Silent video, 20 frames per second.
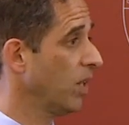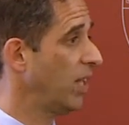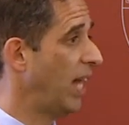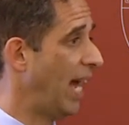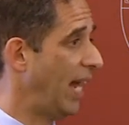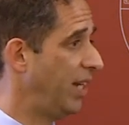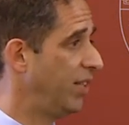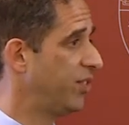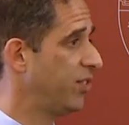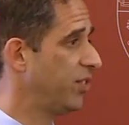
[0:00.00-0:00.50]

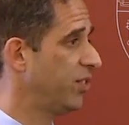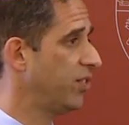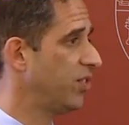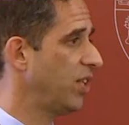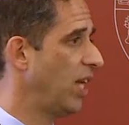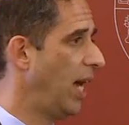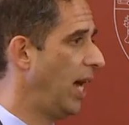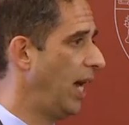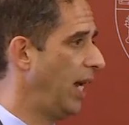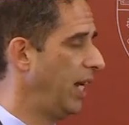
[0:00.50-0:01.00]
That is to
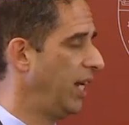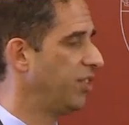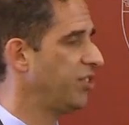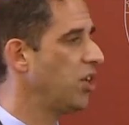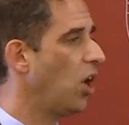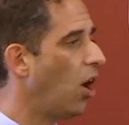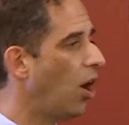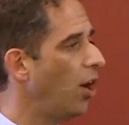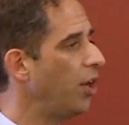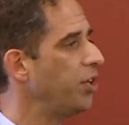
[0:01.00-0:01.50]
say,
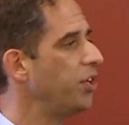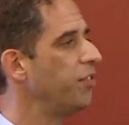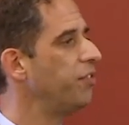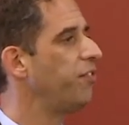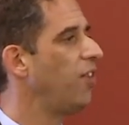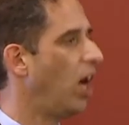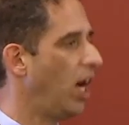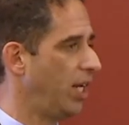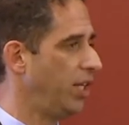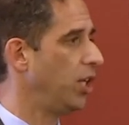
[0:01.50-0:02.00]
it's hard to
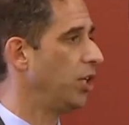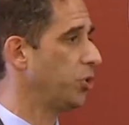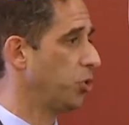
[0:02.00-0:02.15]
find